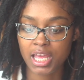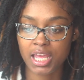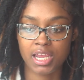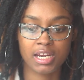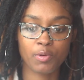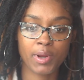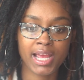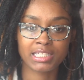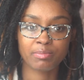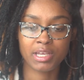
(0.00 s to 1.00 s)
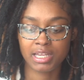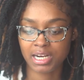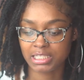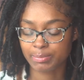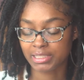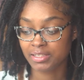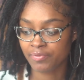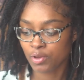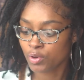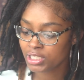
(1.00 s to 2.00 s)
and they were asking me a lot of
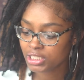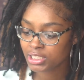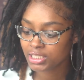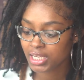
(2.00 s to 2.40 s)
specific questions,